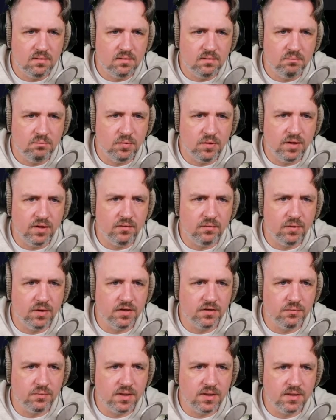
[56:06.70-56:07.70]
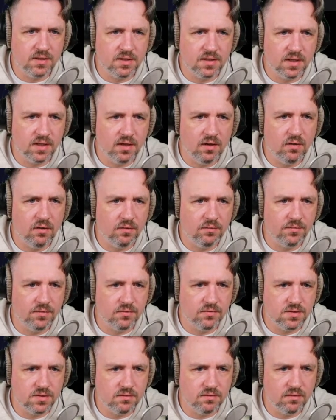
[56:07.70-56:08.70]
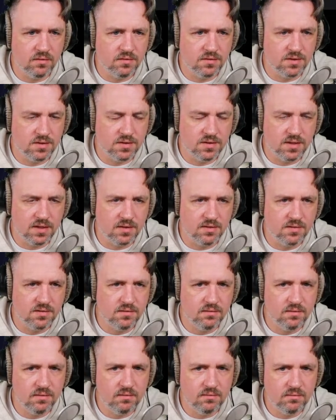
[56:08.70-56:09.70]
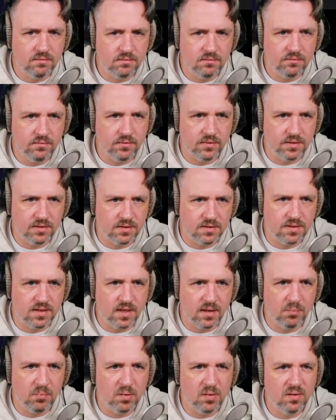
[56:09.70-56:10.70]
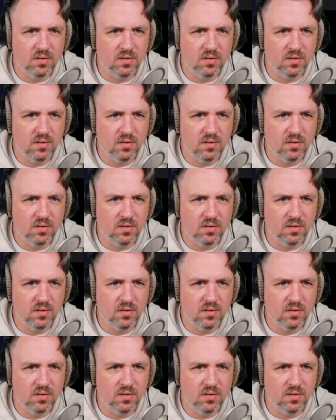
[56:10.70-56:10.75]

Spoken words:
But otherwise we could say, oh, if you're 0, it just stay 0 for this step.